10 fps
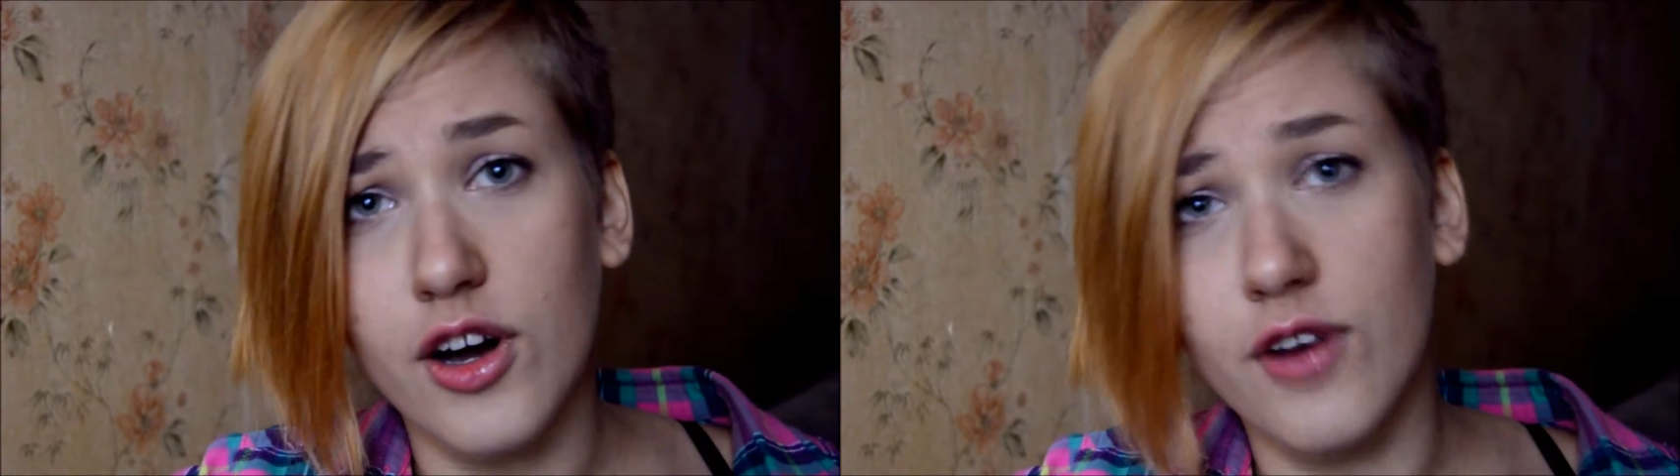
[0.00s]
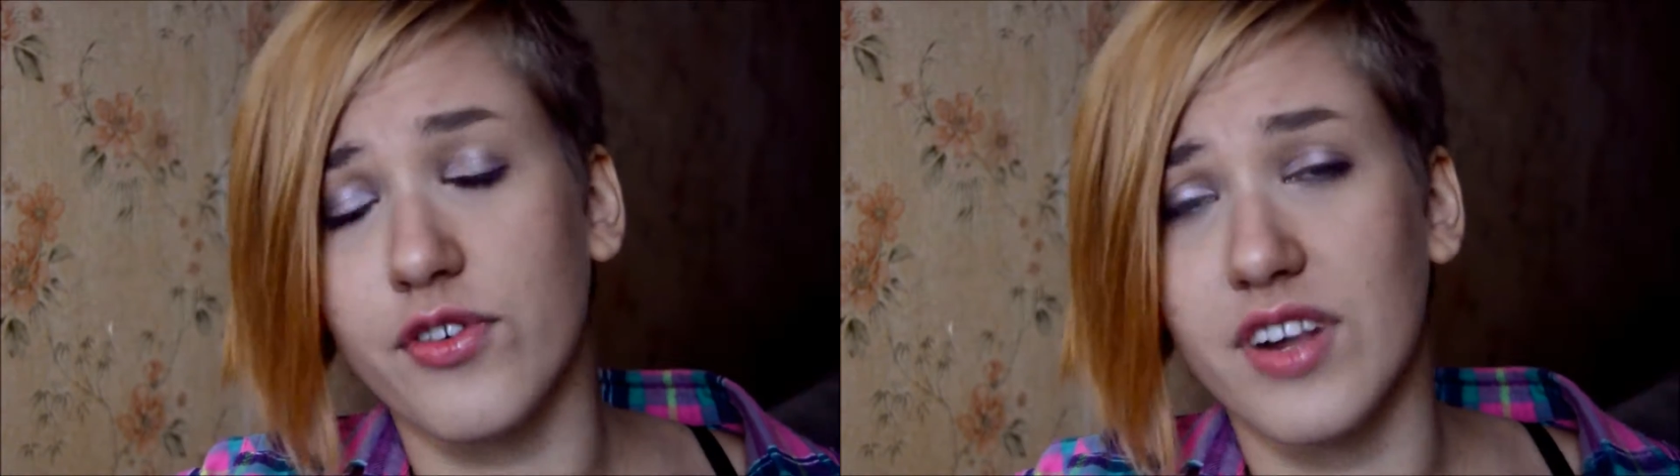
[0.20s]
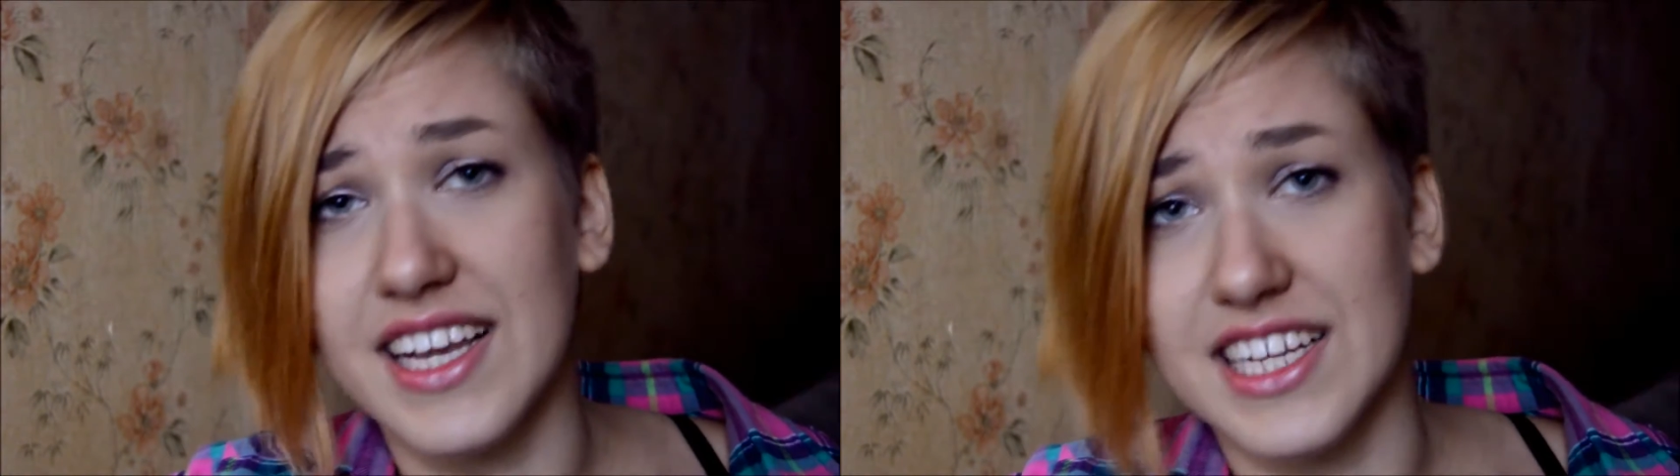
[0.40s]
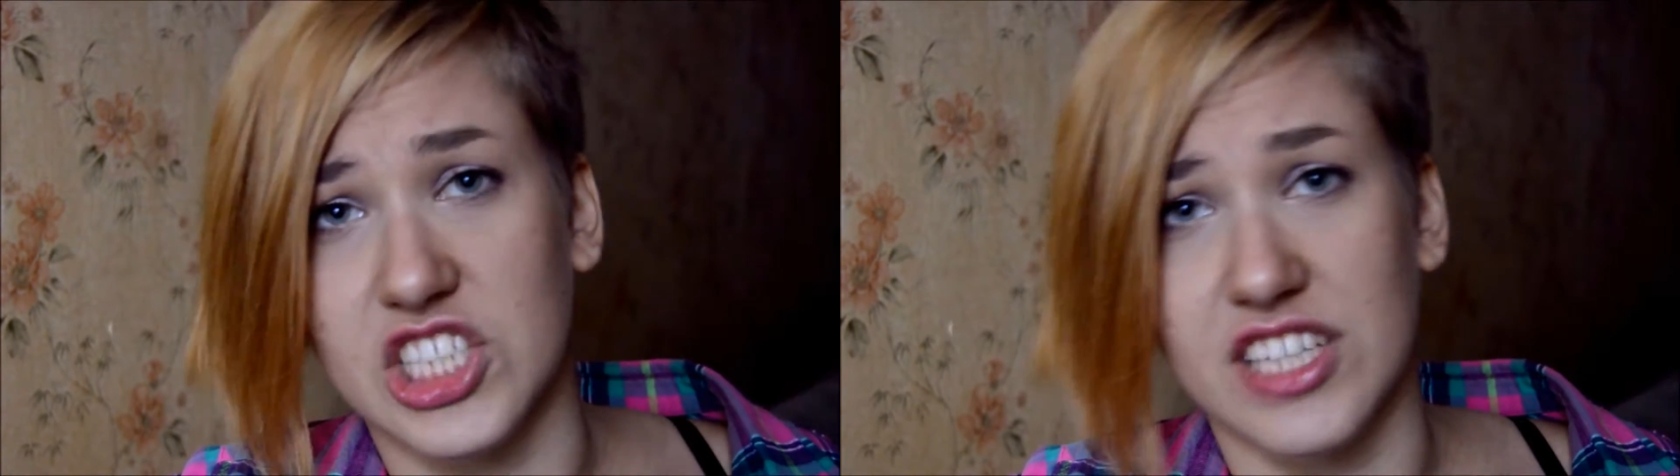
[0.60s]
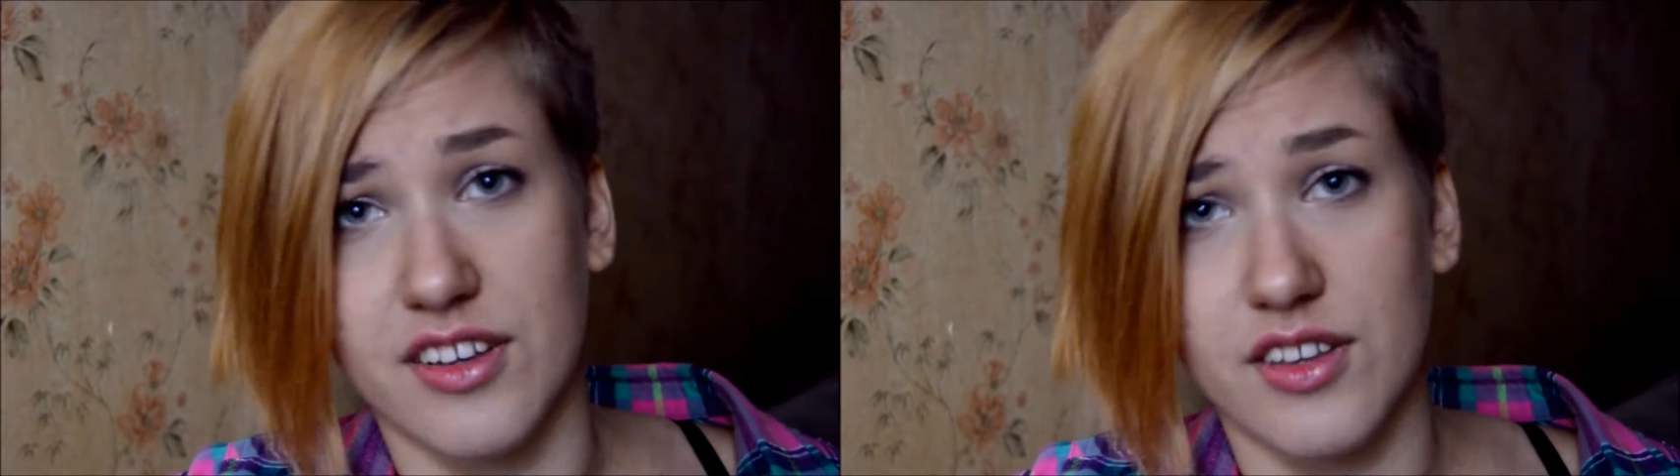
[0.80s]
of
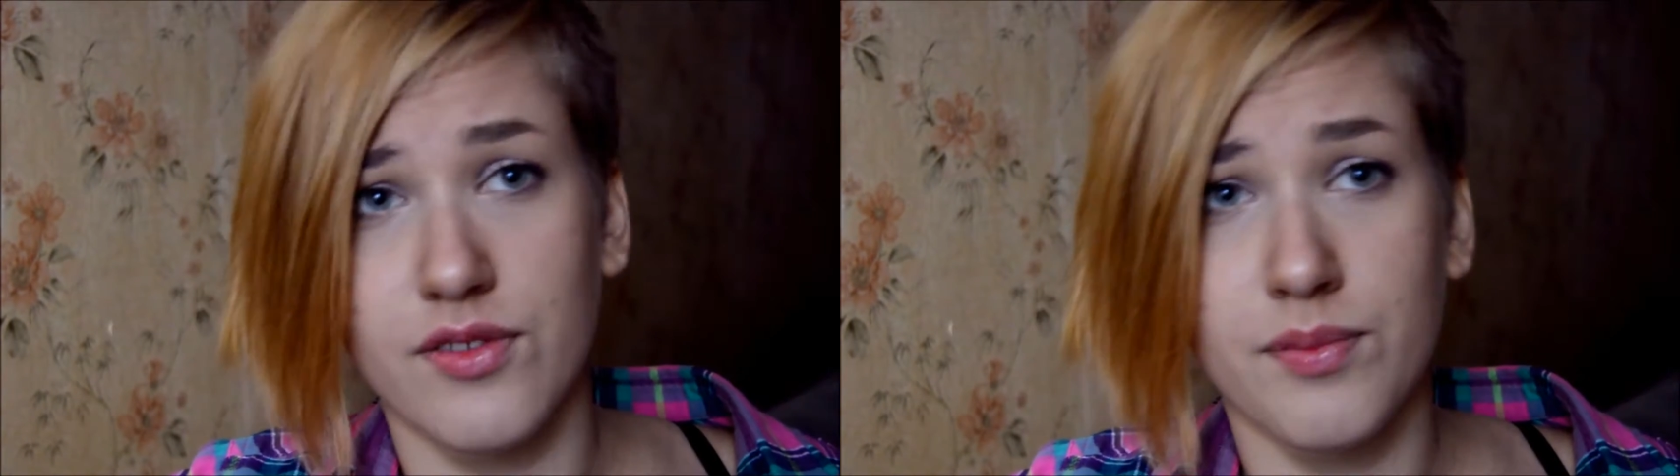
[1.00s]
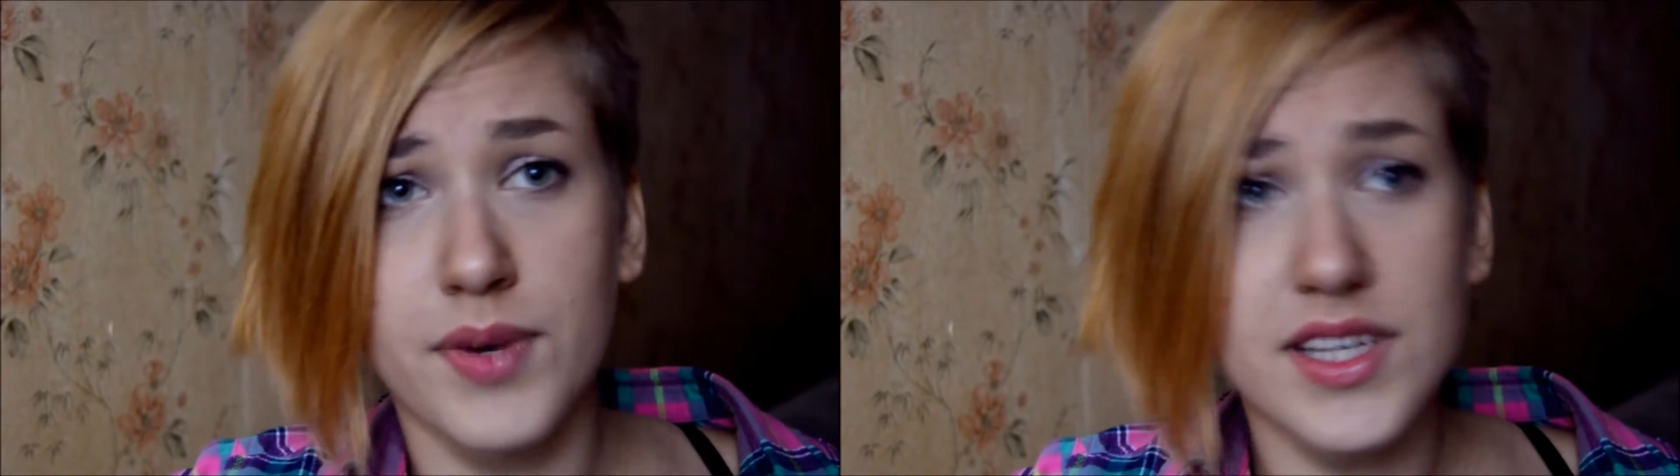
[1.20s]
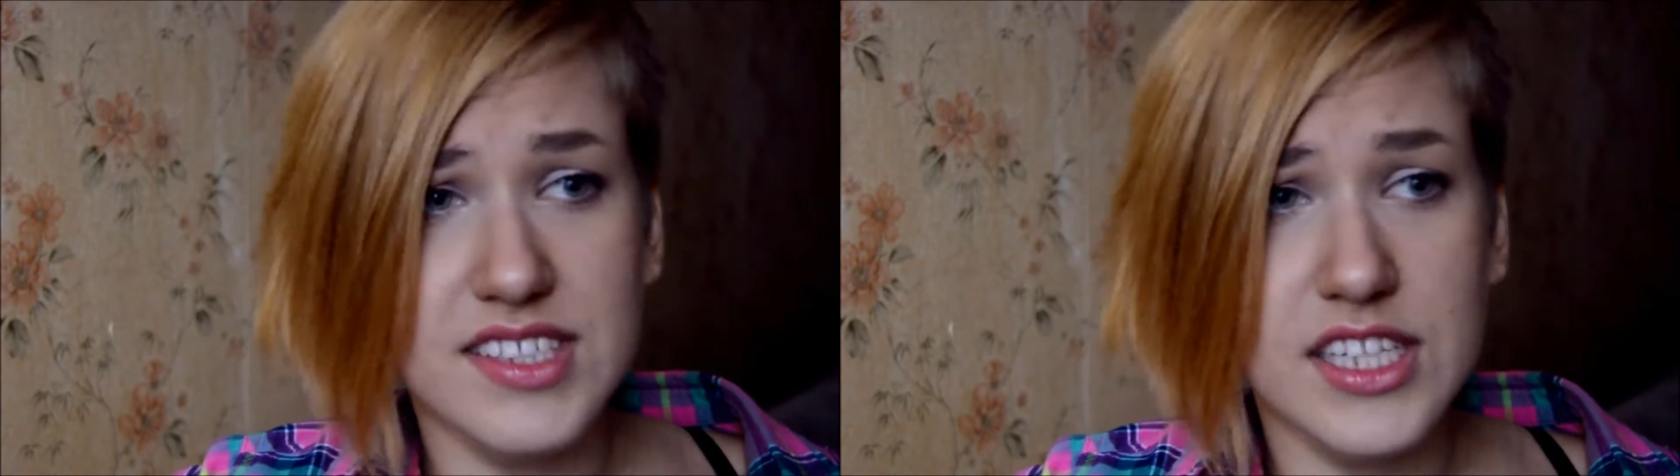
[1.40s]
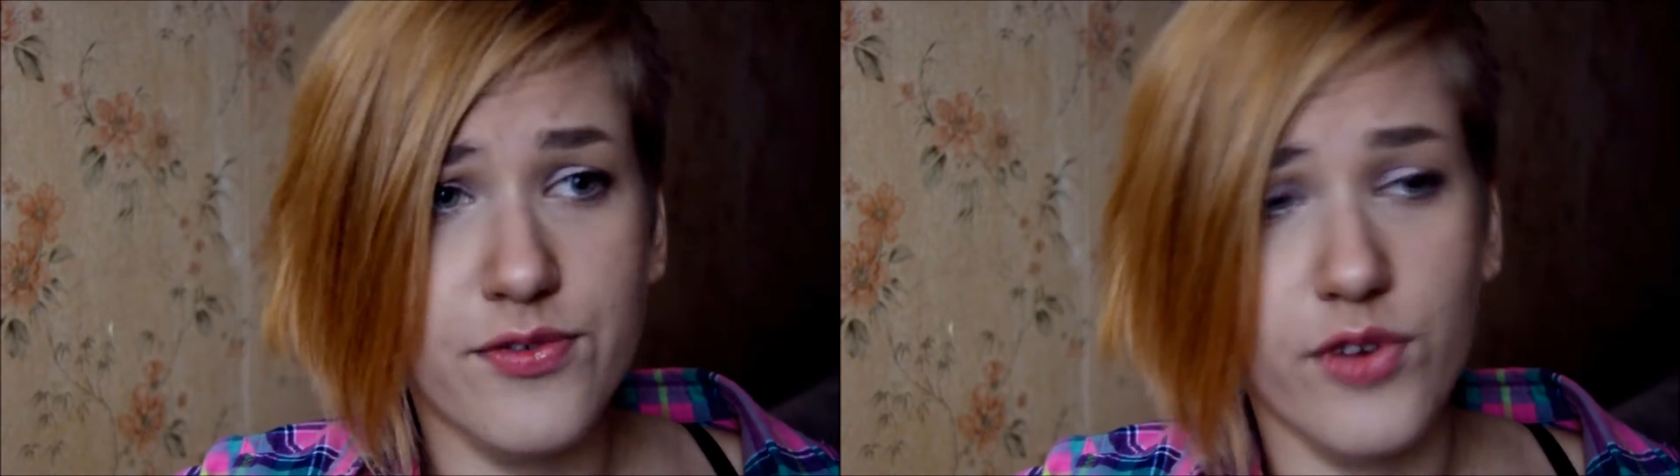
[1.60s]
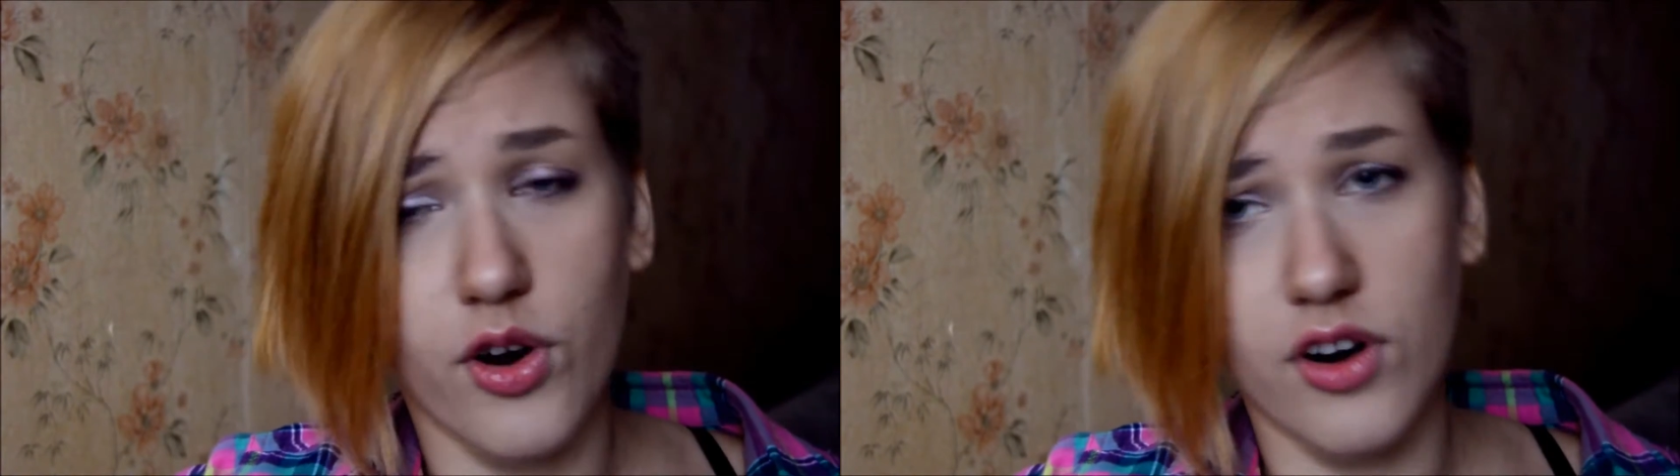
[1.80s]
relation,
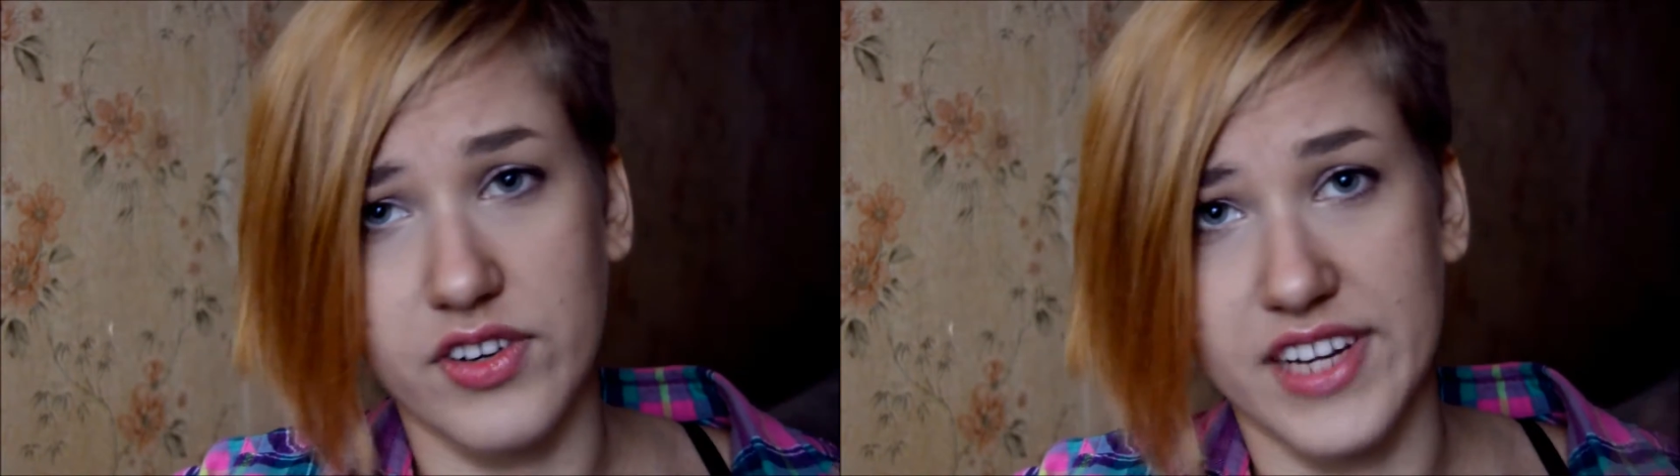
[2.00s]
positive or